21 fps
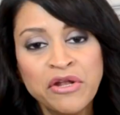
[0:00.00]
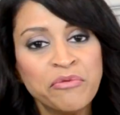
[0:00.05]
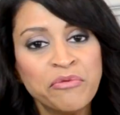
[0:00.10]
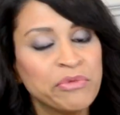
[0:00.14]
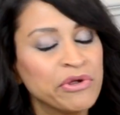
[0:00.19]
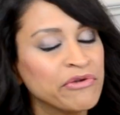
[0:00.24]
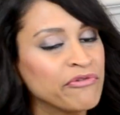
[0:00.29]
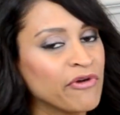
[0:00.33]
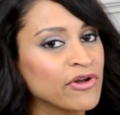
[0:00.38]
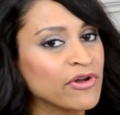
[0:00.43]
to
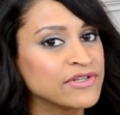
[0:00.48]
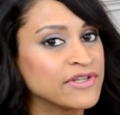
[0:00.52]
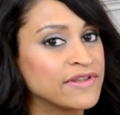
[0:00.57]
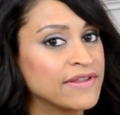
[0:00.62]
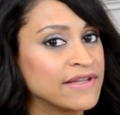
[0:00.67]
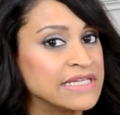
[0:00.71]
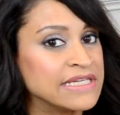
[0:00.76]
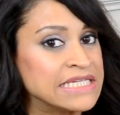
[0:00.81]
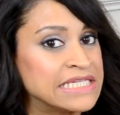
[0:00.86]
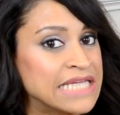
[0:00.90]
move on to
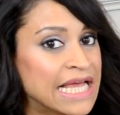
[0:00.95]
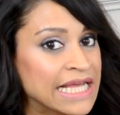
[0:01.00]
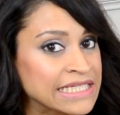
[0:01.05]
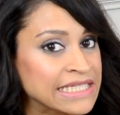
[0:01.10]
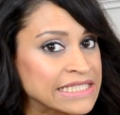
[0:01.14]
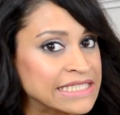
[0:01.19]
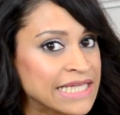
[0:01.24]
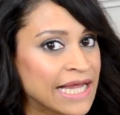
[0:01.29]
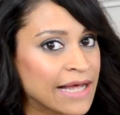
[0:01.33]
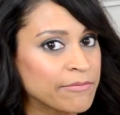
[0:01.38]
the
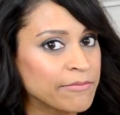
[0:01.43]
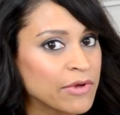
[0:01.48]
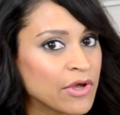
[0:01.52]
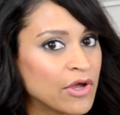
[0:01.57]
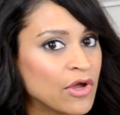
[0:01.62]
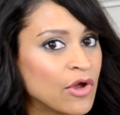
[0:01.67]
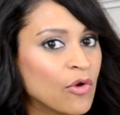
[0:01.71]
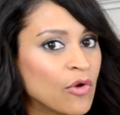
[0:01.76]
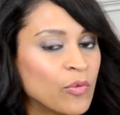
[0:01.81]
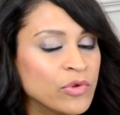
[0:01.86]
next step,
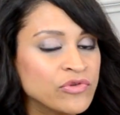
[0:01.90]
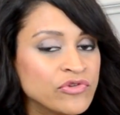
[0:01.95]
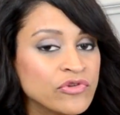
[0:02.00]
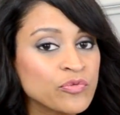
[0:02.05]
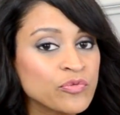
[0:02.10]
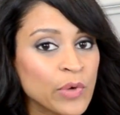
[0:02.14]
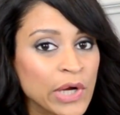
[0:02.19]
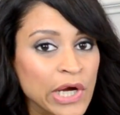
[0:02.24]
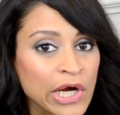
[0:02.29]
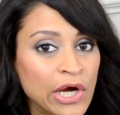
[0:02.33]
which is
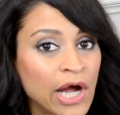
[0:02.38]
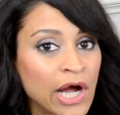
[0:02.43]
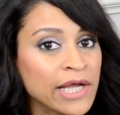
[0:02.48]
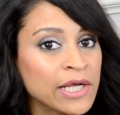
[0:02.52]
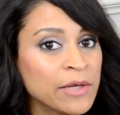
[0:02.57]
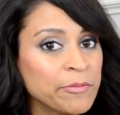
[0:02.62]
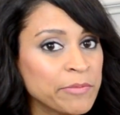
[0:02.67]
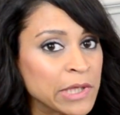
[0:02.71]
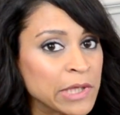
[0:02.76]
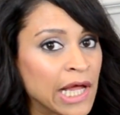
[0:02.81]
where
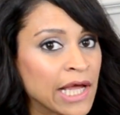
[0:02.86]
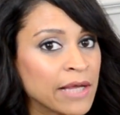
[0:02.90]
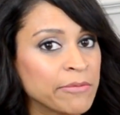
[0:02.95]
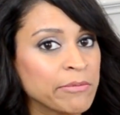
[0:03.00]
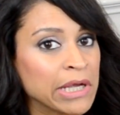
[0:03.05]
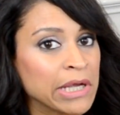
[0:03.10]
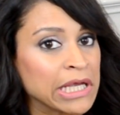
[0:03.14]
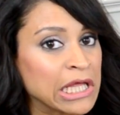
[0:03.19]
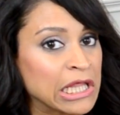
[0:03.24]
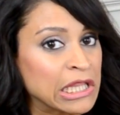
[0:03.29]
I apply
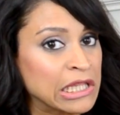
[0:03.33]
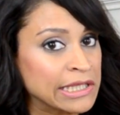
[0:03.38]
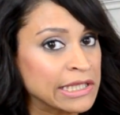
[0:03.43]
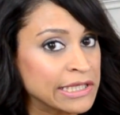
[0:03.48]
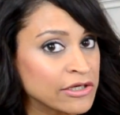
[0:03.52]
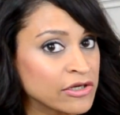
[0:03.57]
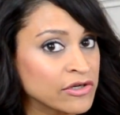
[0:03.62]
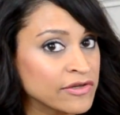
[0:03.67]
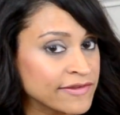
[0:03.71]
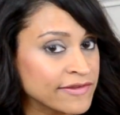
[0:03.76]
my
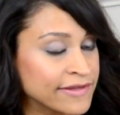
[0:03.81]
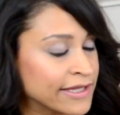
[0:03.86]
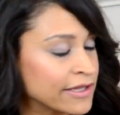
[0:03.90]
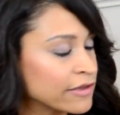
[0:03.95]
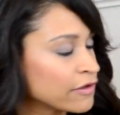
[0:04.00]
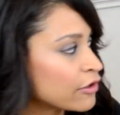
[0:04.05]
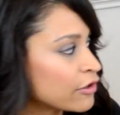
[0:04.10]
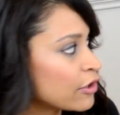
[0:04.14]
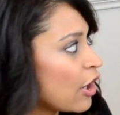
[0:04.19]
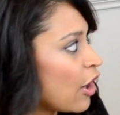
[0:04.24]
clear
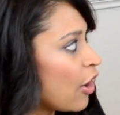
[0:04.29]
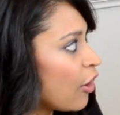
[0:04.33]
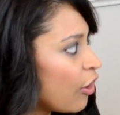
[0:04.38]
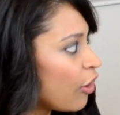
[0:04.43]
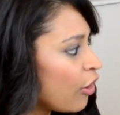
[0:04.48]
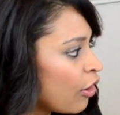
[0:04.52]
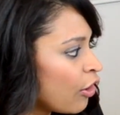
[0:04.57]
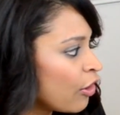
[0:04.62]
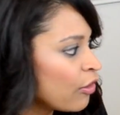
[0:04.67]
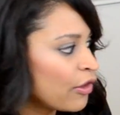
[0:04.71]
sealer
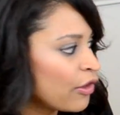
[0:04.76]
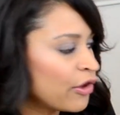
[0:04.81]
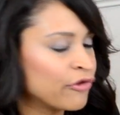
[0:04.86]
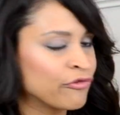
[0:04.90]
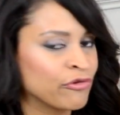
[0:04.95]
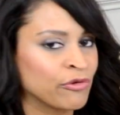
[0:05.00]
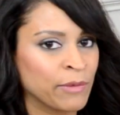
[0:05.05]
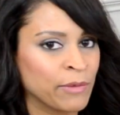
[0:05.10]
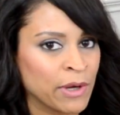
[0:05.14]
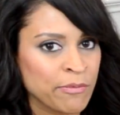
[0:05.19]
all
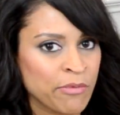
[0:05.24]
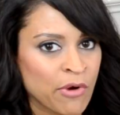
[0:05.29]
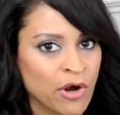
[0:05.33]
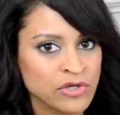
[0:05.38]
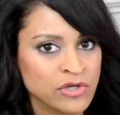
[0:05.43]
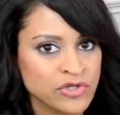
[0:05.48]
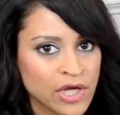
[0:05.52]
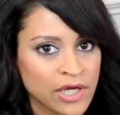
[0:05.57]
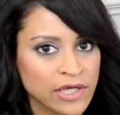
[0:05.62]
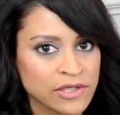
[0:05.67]
over my
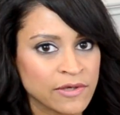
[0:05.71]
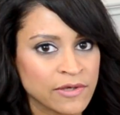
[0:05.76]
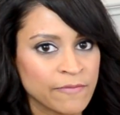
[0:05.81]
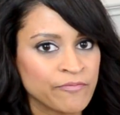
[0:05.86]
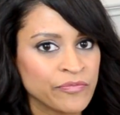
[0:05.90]
project.